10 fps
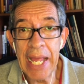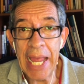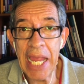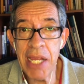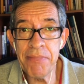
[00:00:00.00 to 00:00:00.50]

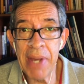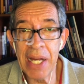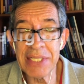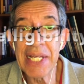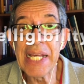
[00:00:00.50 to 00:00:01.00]
Aim
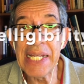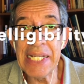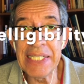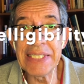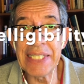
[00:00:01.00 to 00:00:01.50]
at
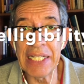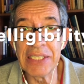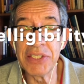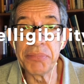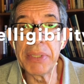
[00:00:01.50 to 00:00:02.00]

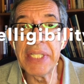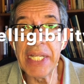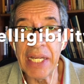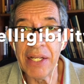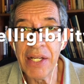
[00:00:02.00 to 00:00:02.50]

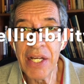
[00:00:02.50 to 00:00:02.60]
intelligibility.